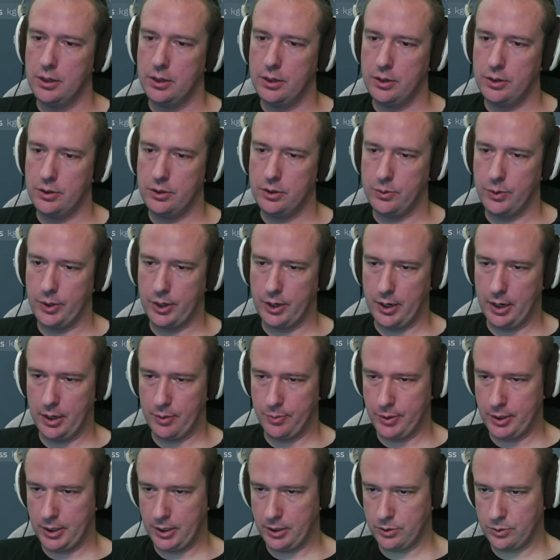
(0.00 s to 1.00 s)
So we grab
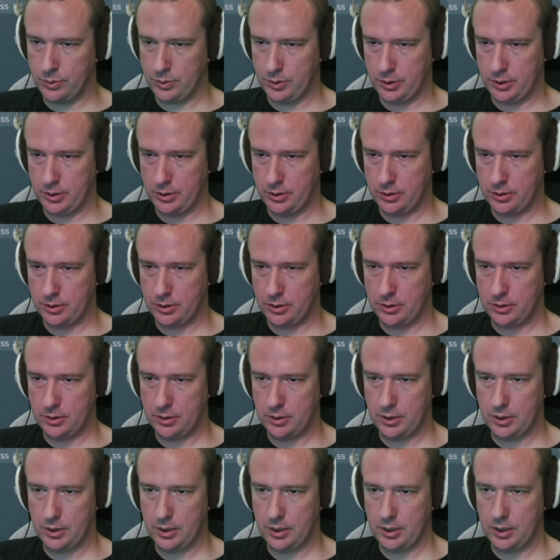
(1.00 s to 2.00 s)
these ones,
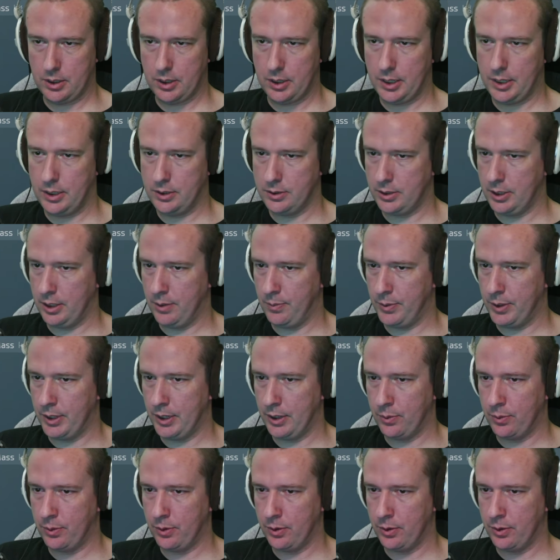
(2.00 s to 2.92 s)
and same thing,